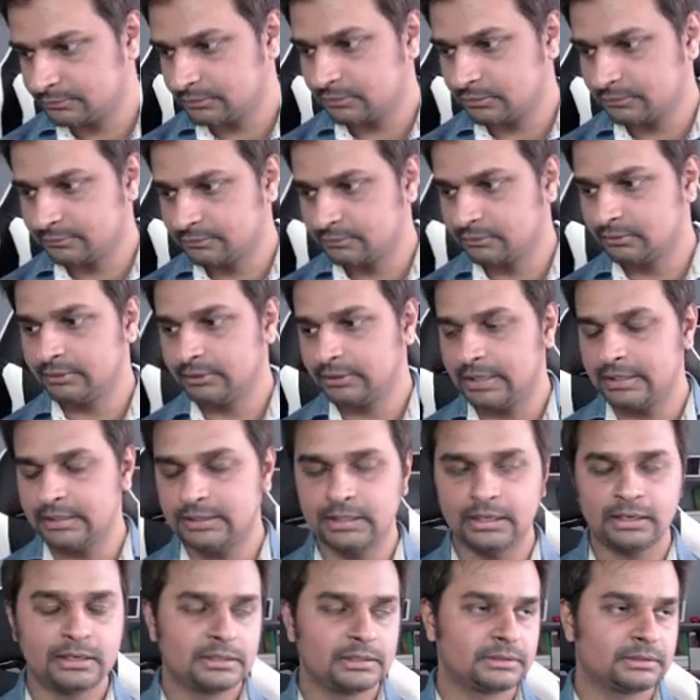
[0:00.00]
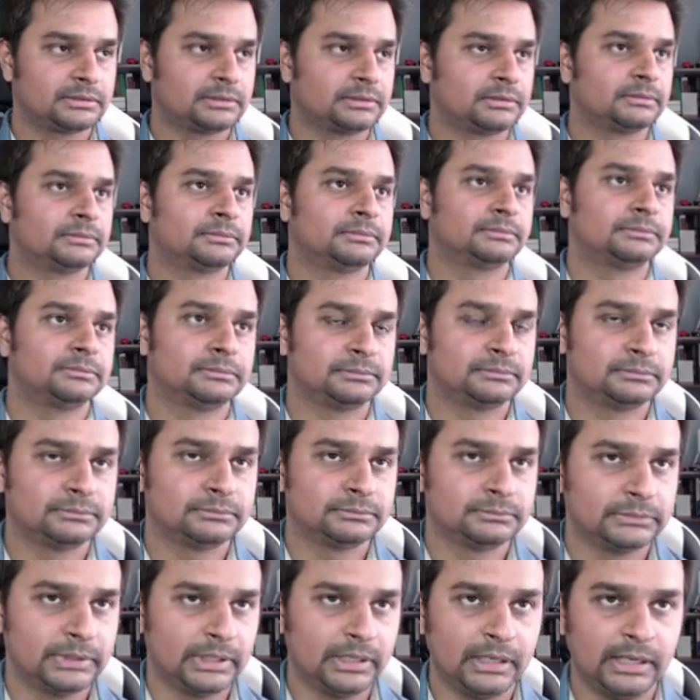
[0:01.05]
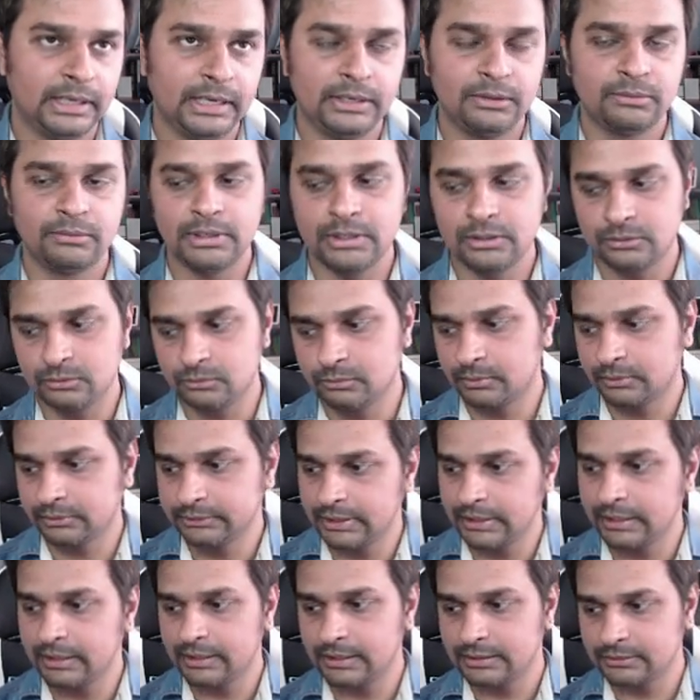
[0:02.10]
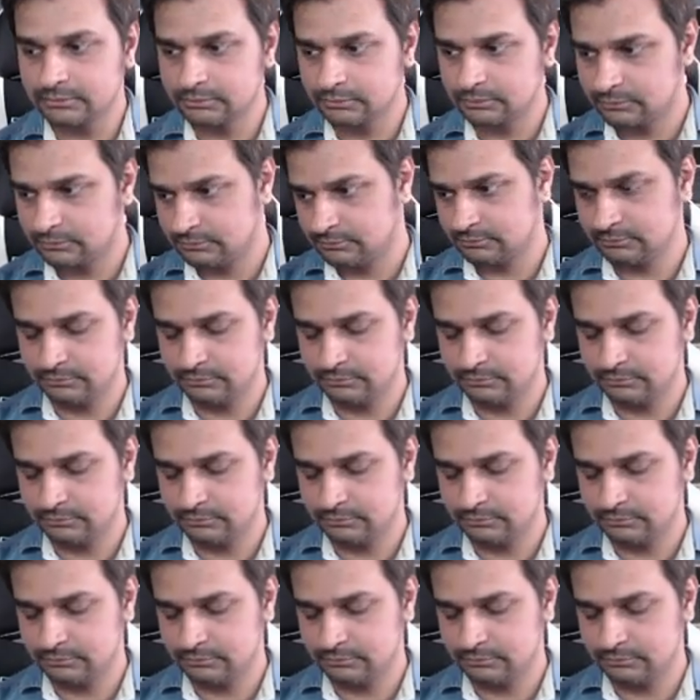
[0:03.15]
for full 8 hours and 22 working days, so